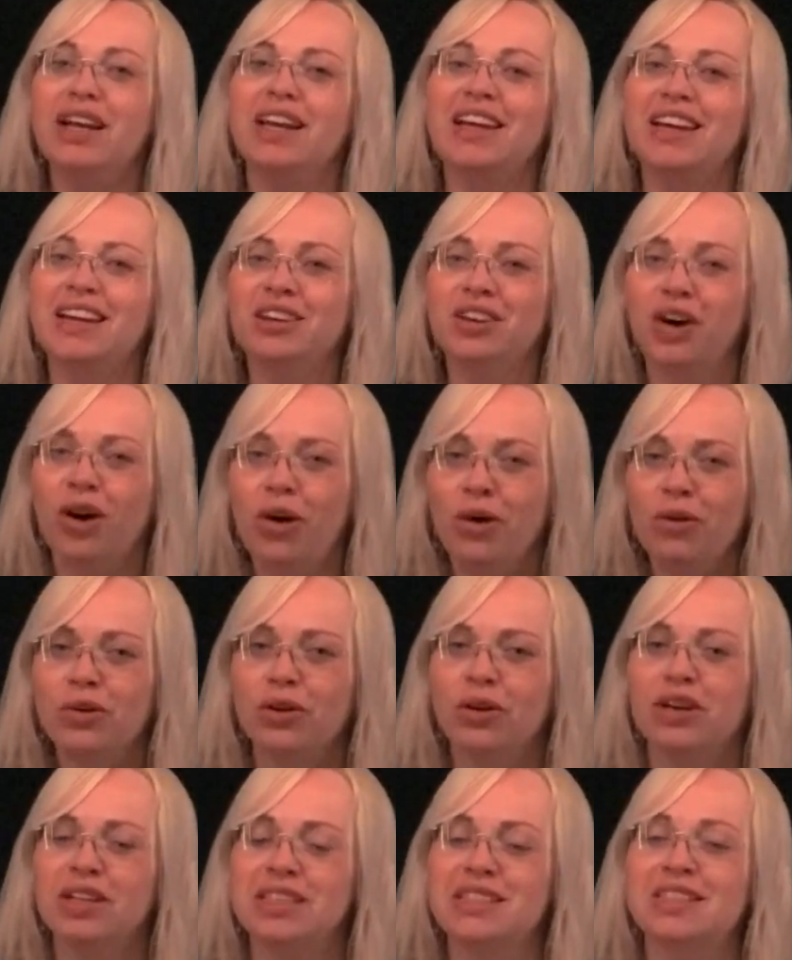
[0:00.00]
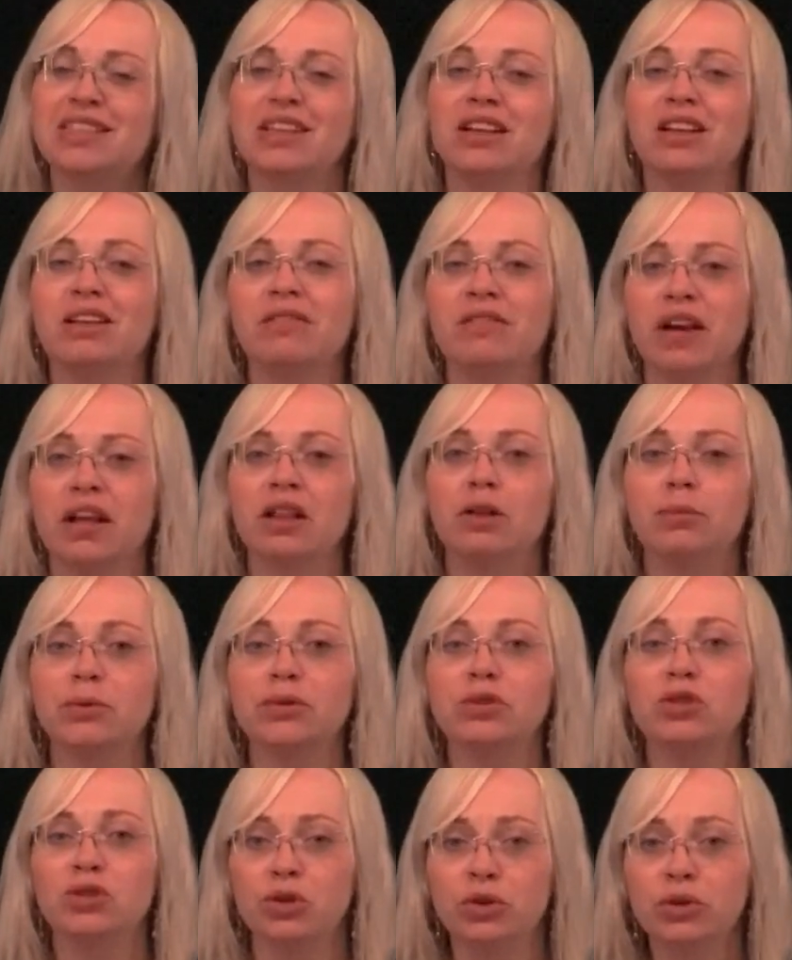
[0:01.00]
encoder is still available
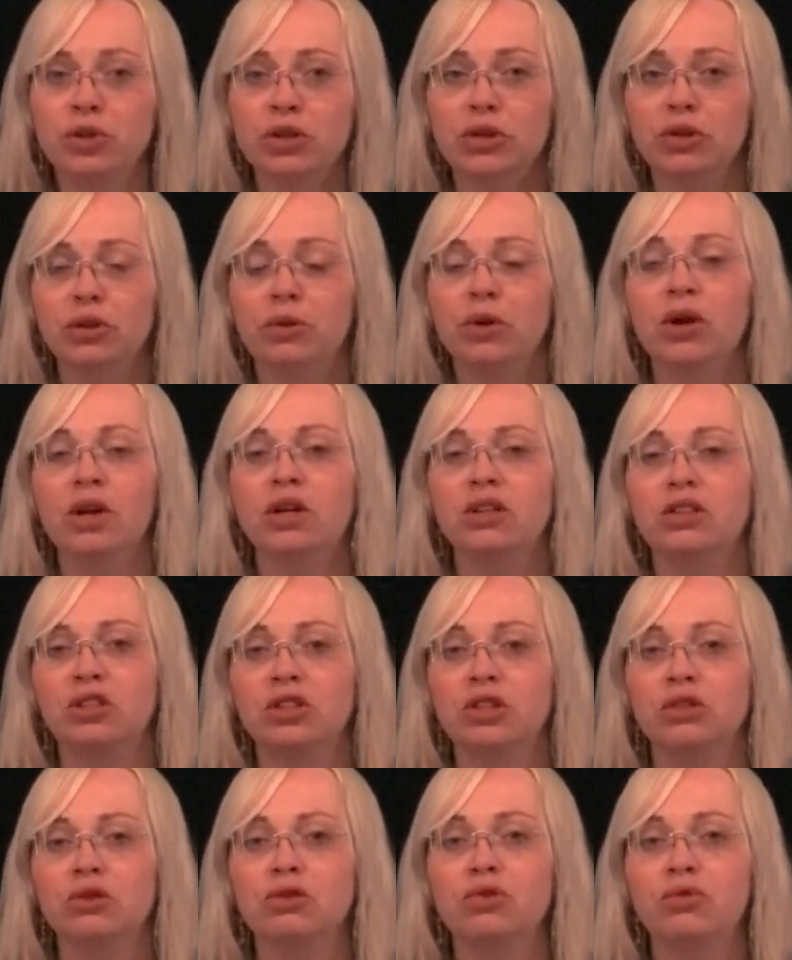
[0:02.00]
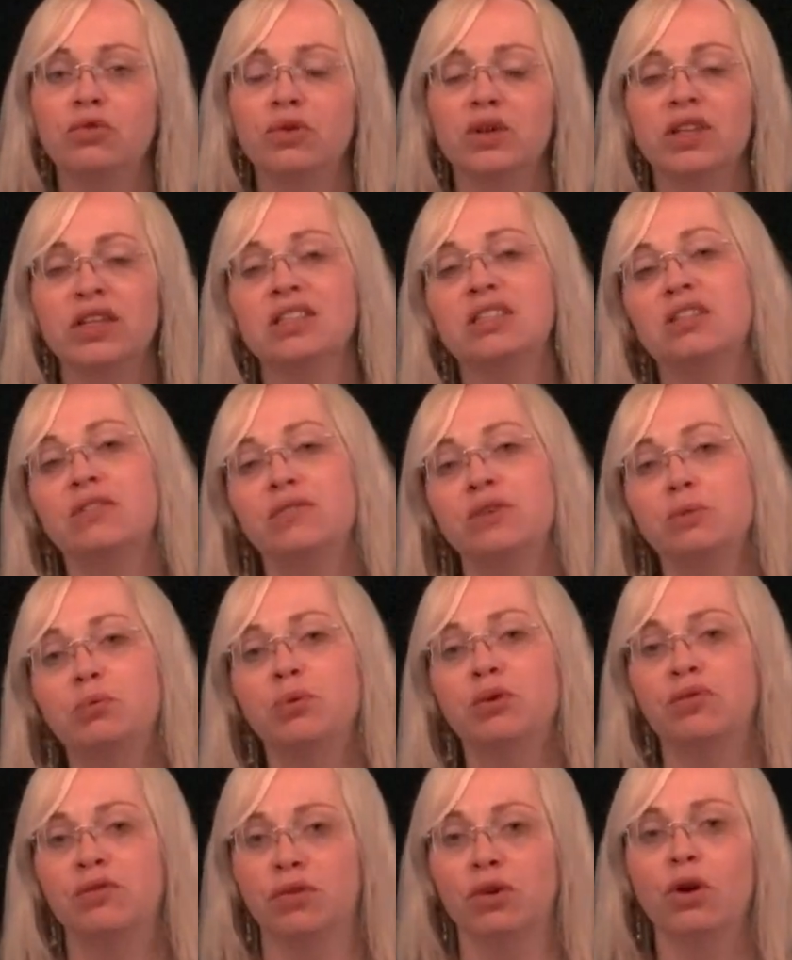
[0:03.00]
to you to use for this if you
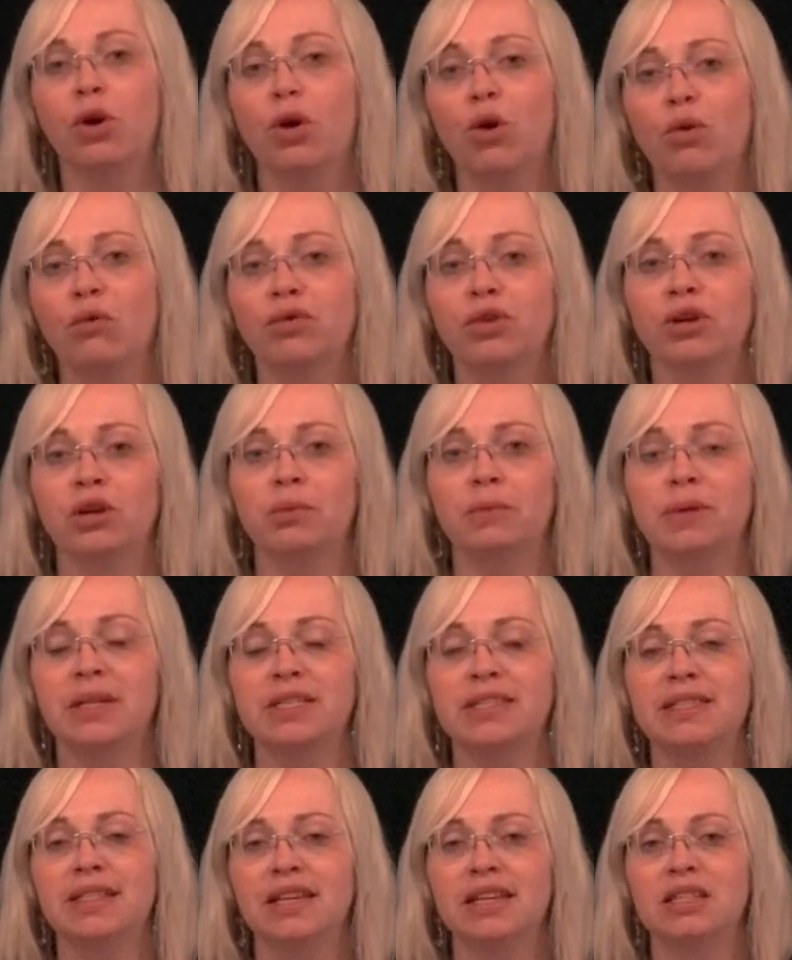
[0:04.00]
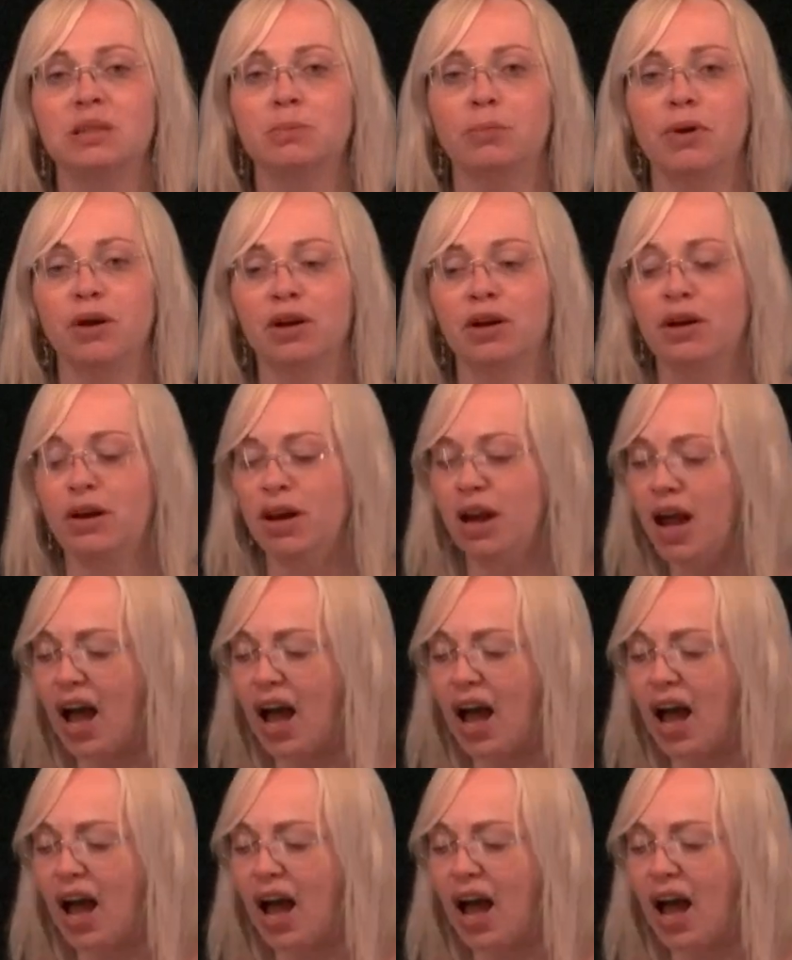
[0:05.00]
prefer over your PCS book.